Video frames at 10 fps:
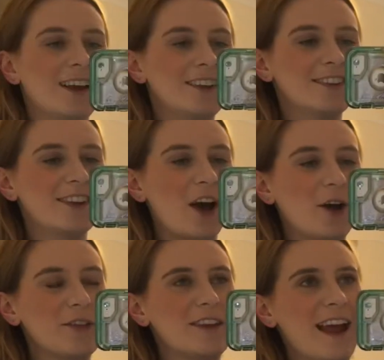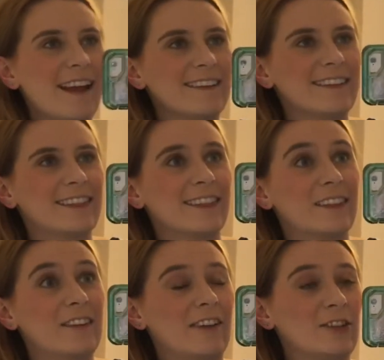So the next,
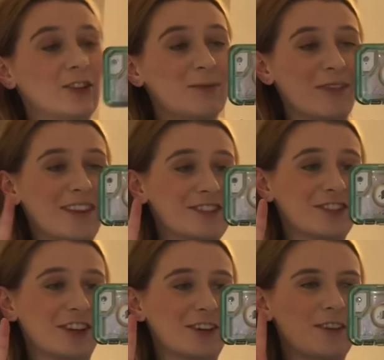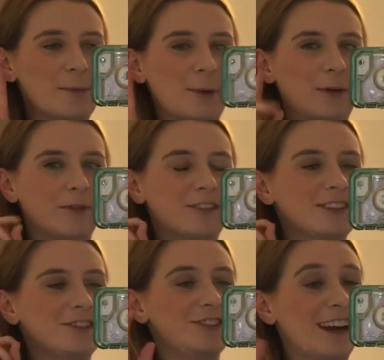I've got two more things to show you and they're both
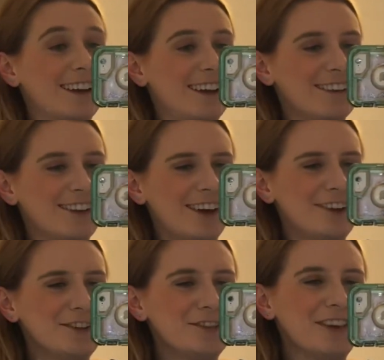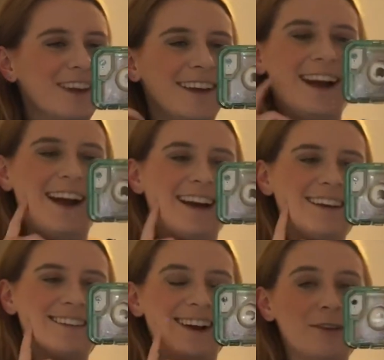jackets kind of,
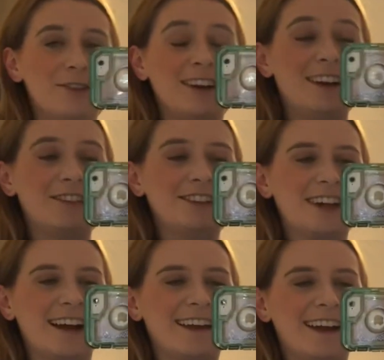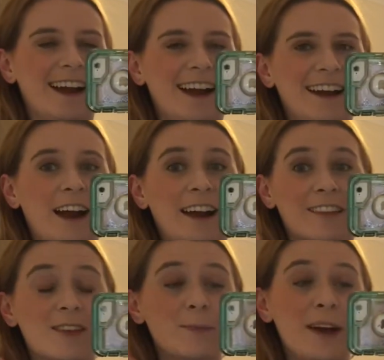as I absolutely love a jacket and I
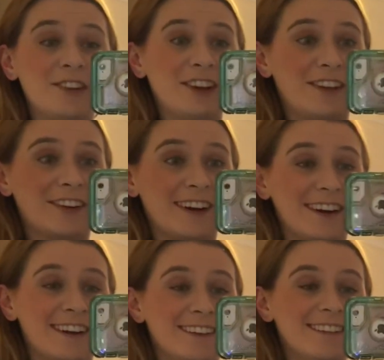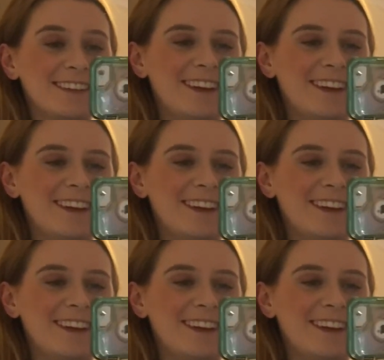especially love cardigans.